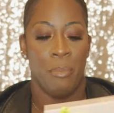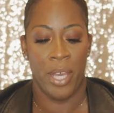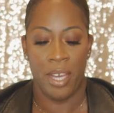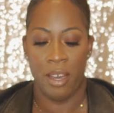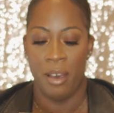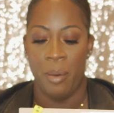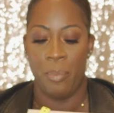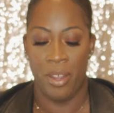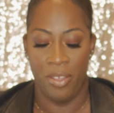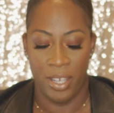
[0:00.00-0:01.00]
pick up
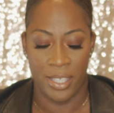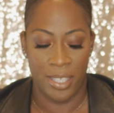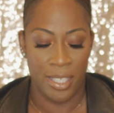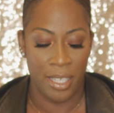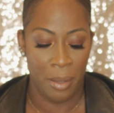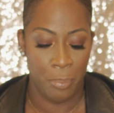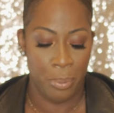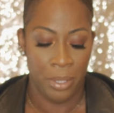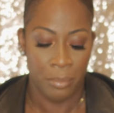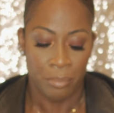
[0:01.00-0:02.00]
the Slip
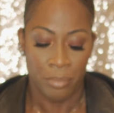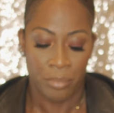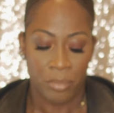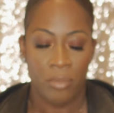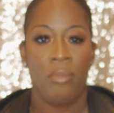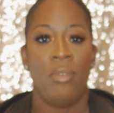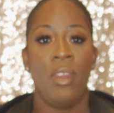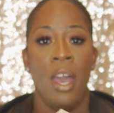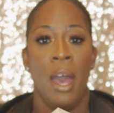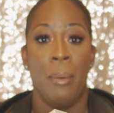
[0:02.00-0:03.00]

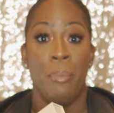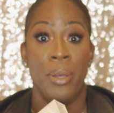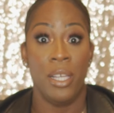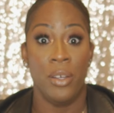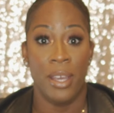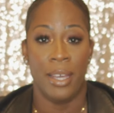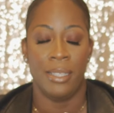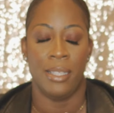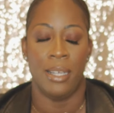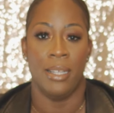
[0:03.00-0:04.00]

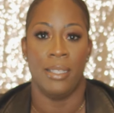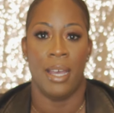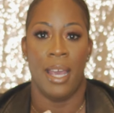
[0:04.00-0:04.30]
pillowcases,